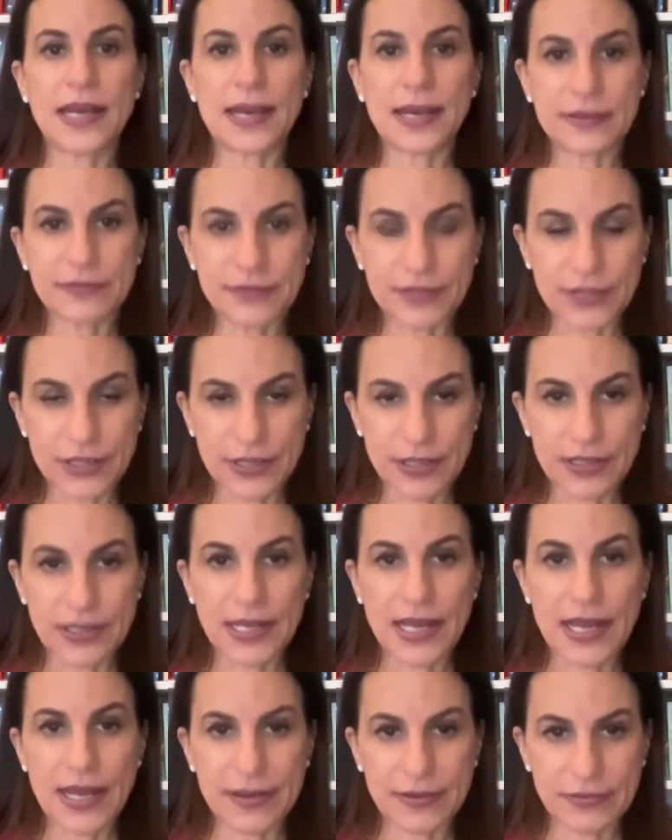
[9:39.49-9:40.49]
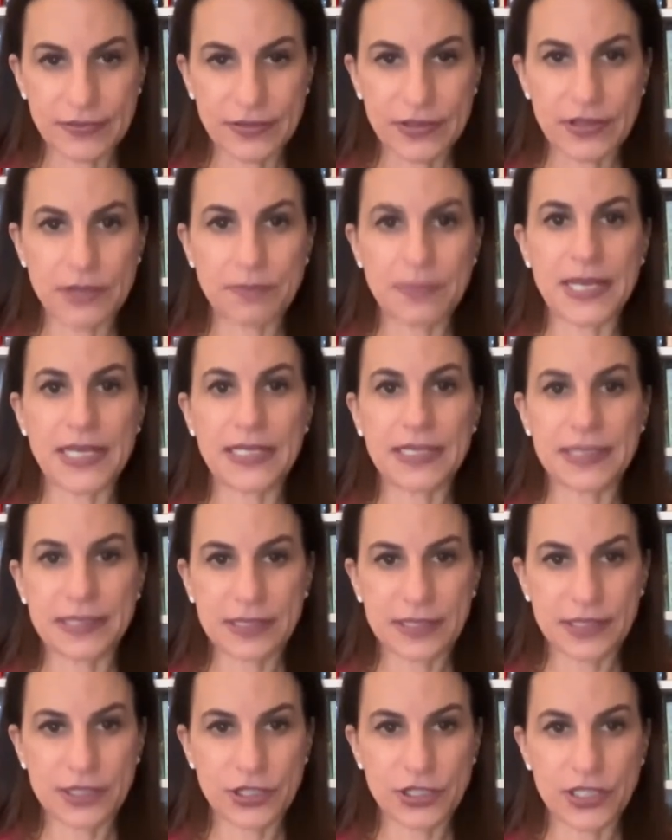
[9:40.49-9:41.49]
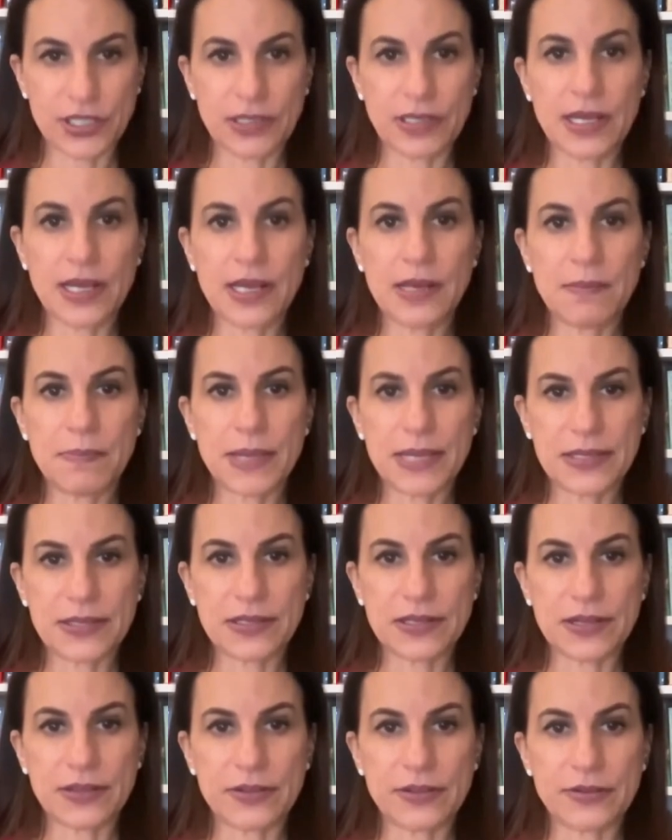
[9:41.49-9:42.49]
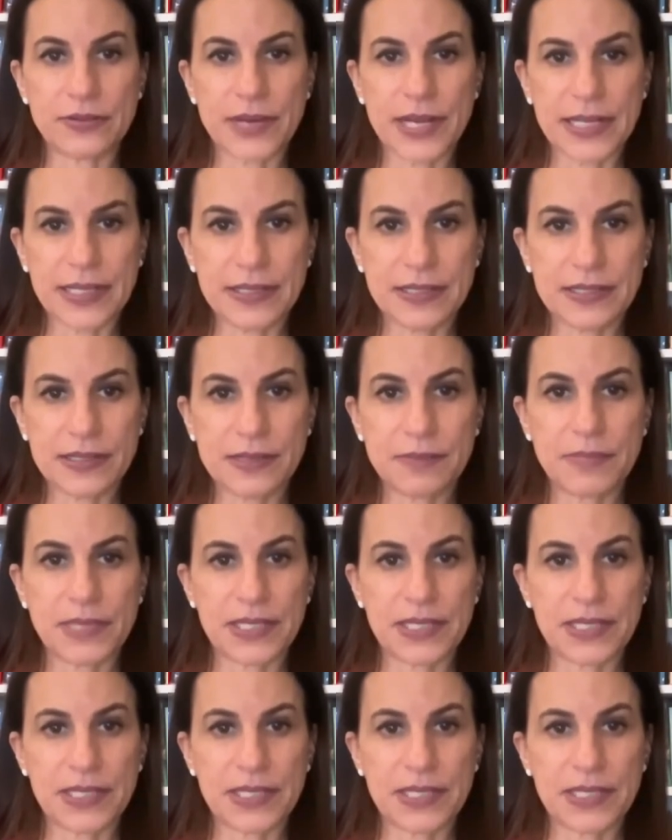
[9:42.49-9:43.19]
ever ever make a decision based on threats,